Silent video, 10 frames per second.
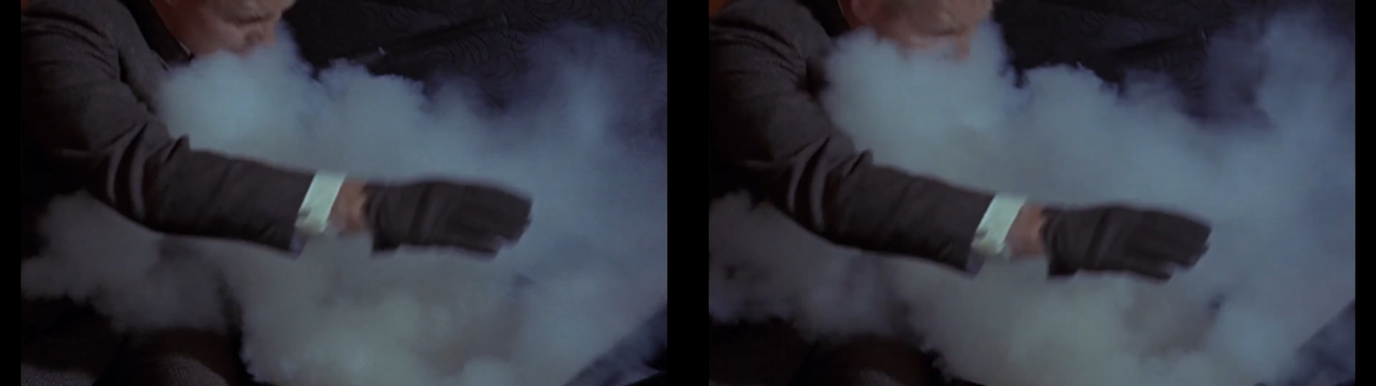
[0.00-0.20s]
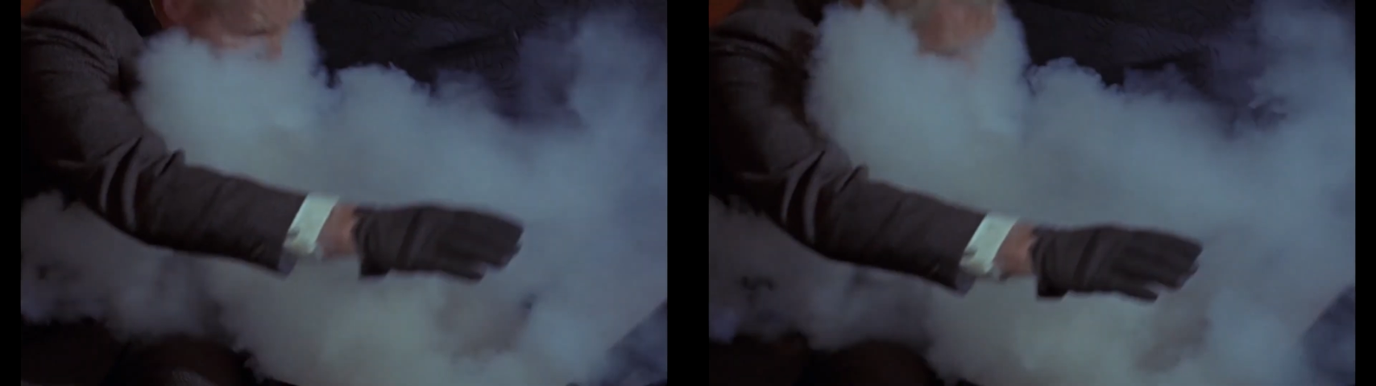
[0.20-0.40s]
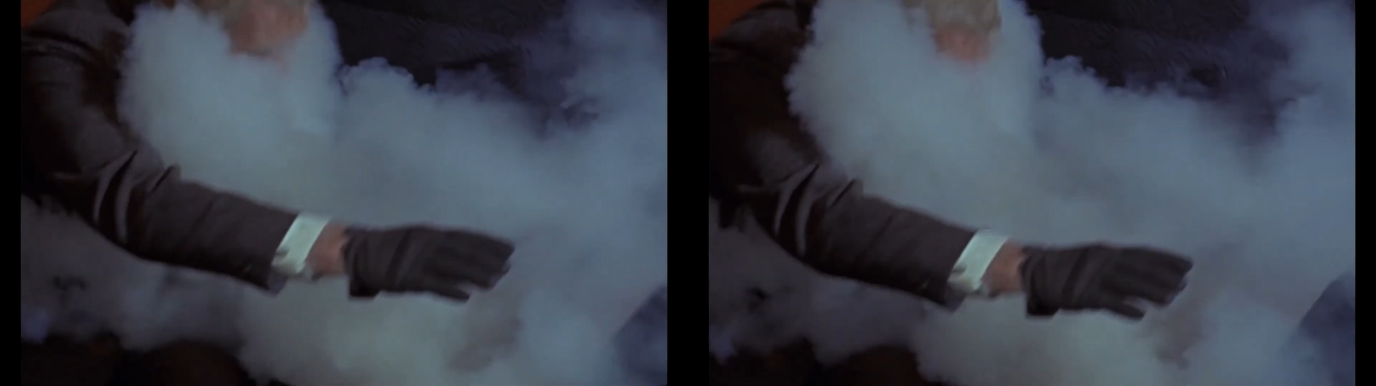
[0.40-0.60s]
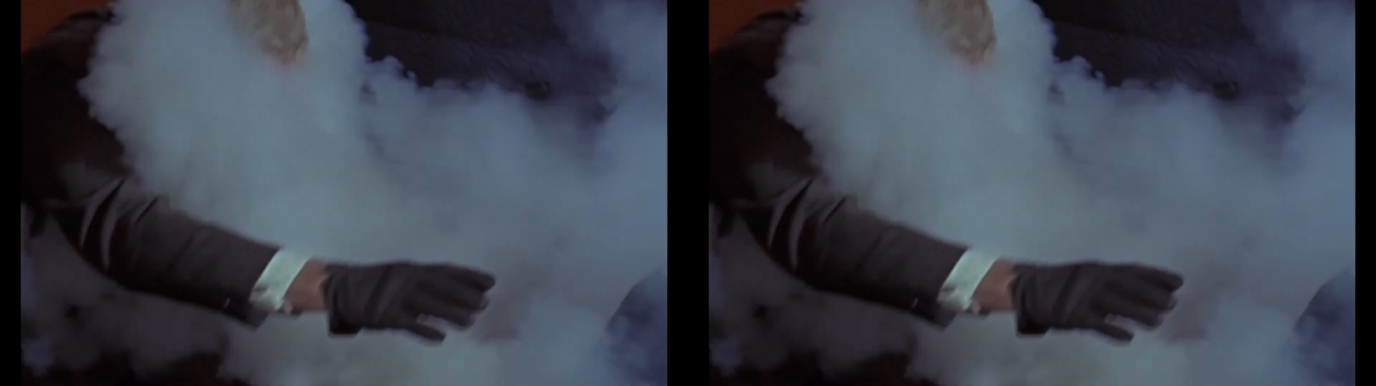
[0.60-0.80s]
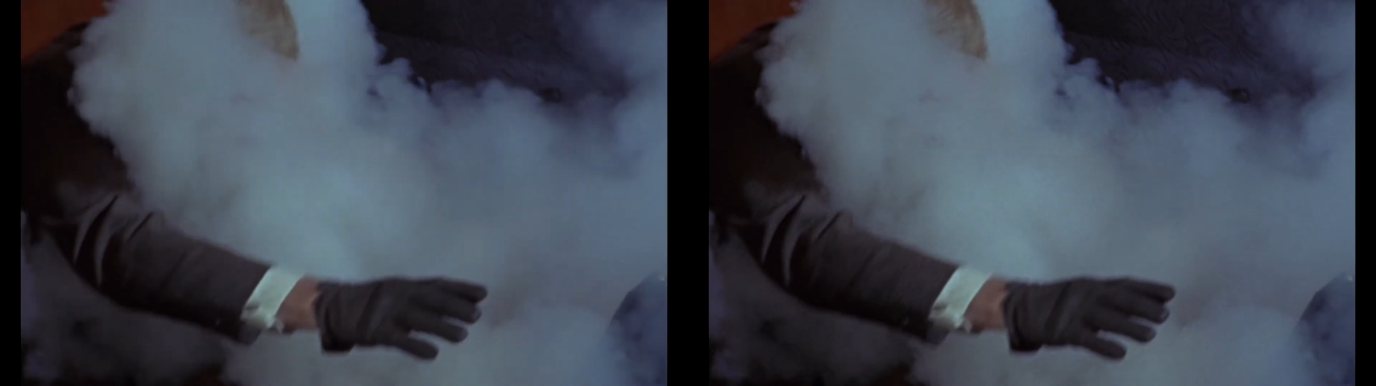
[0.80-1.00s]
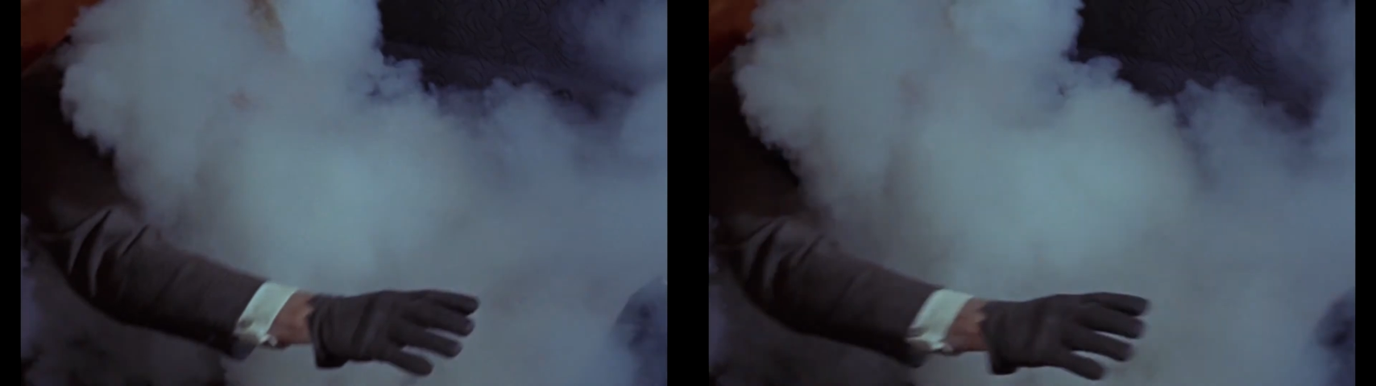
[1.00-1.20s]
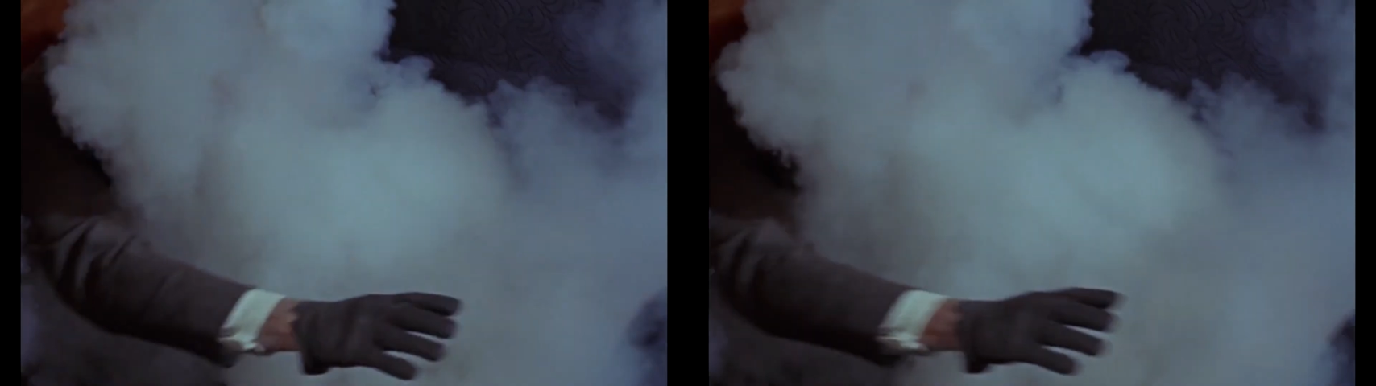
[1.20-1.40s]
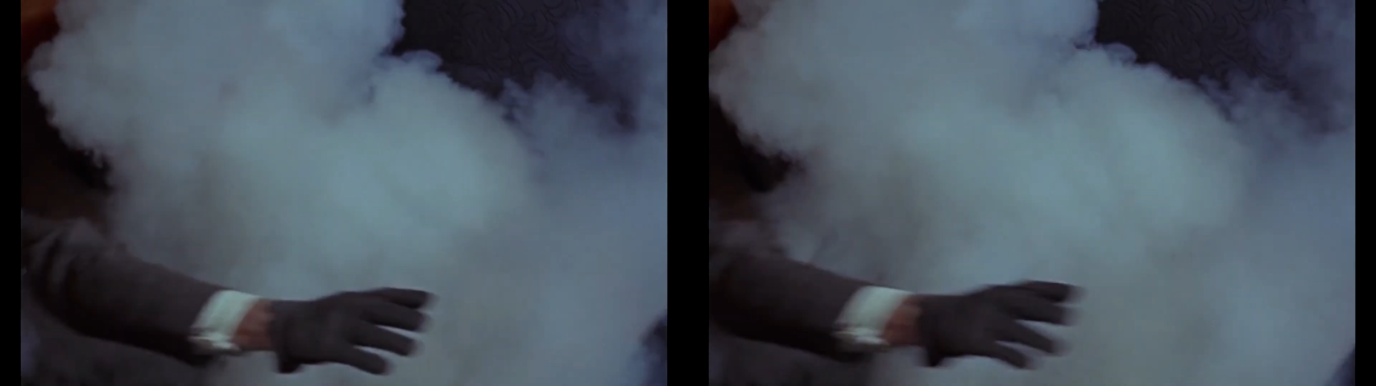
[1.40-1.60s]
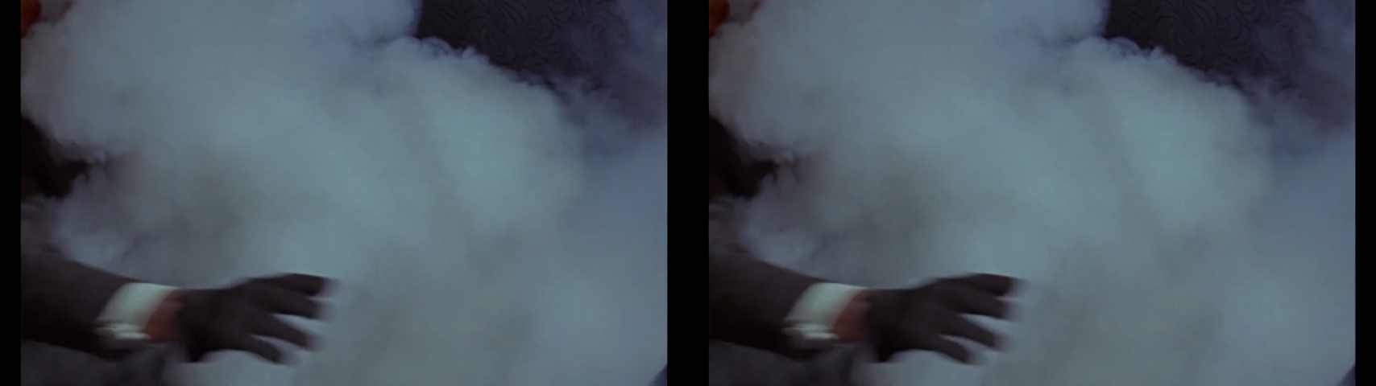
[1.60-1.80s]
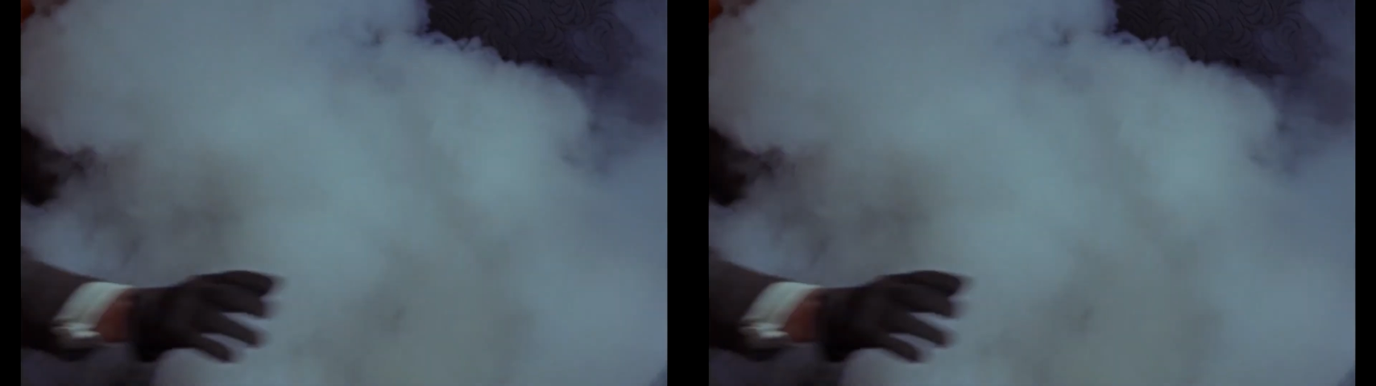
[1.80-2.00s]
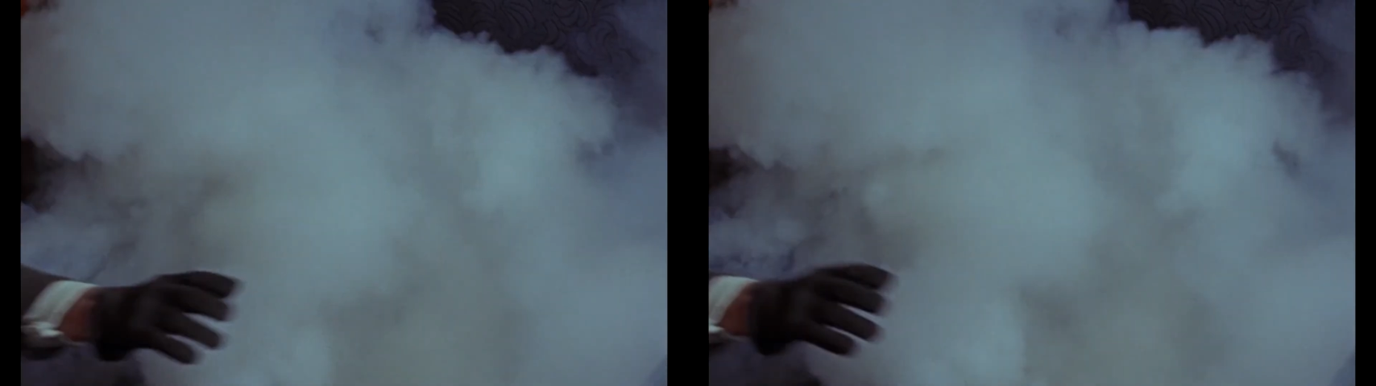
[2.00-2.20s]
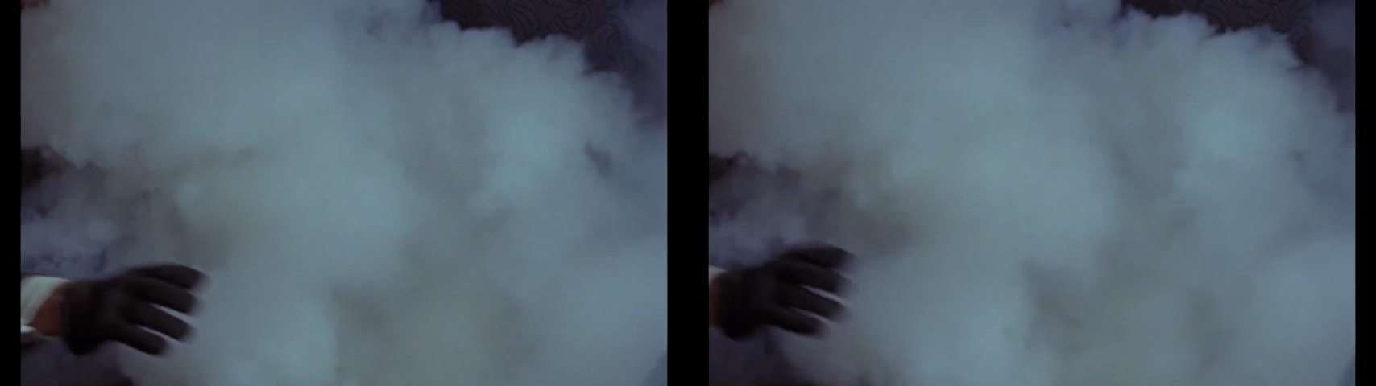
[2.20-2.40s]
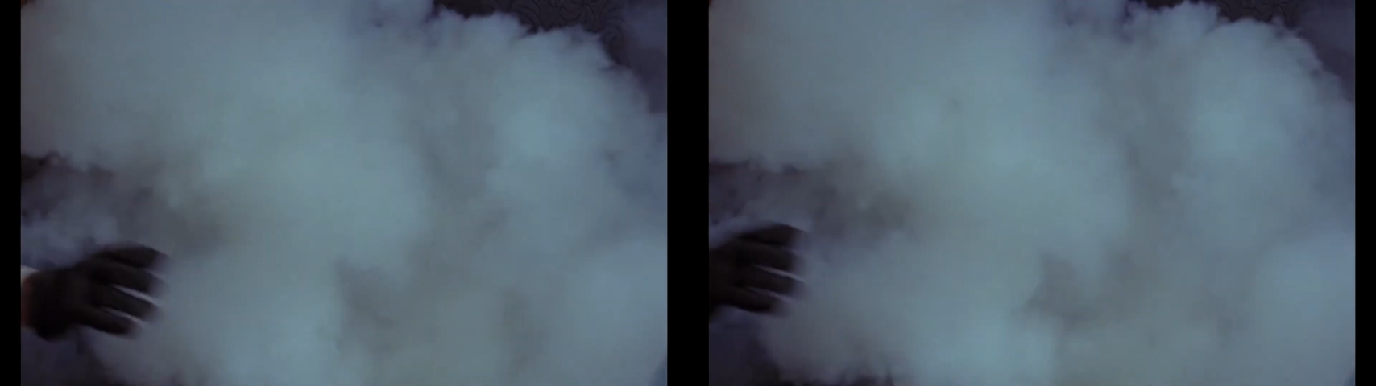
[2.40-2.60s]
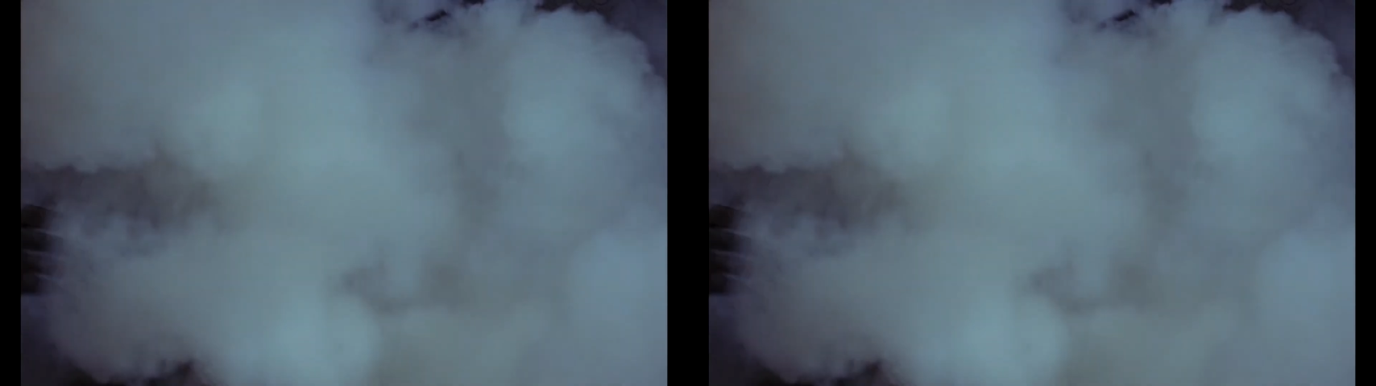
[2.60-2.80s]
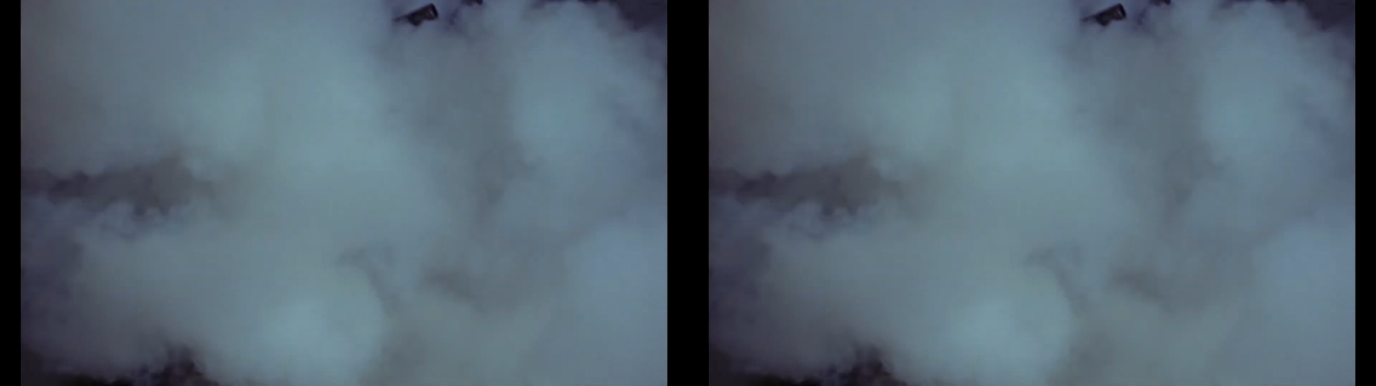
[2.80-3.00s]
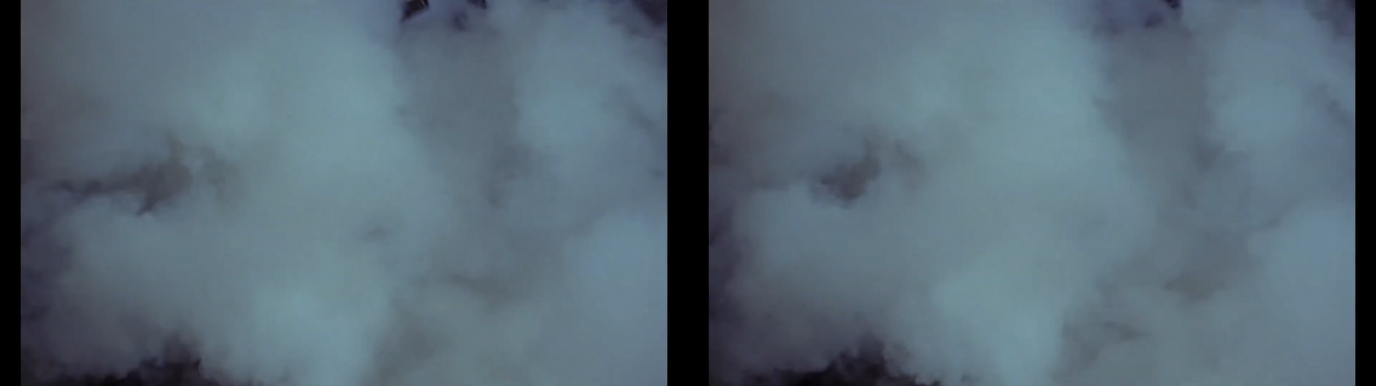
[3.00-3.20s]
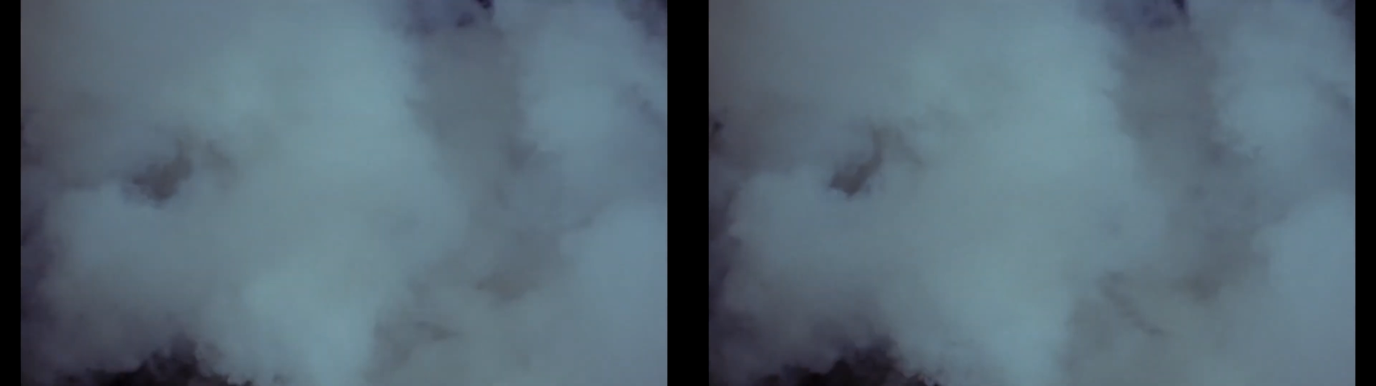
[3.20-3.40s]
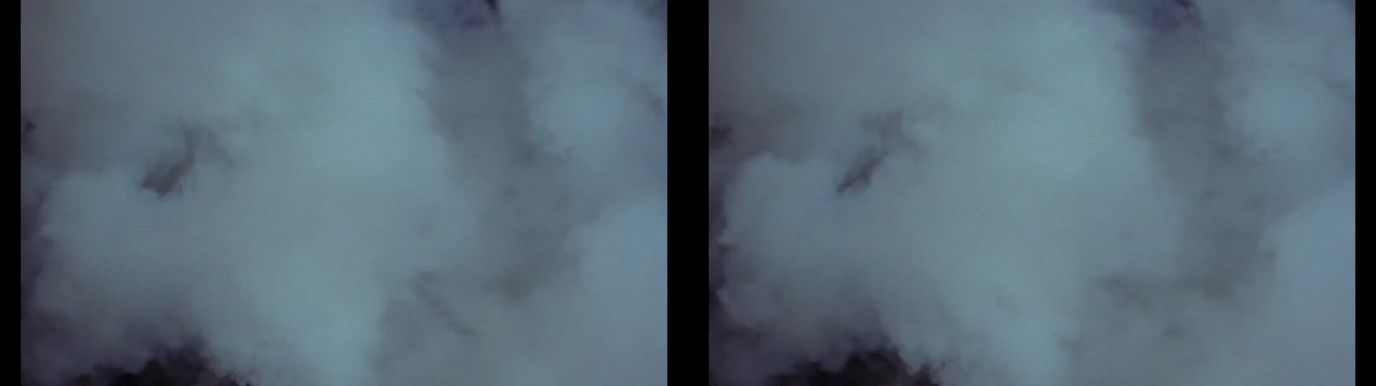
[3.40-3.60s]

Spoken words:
No face is visible, so there are no lips to read.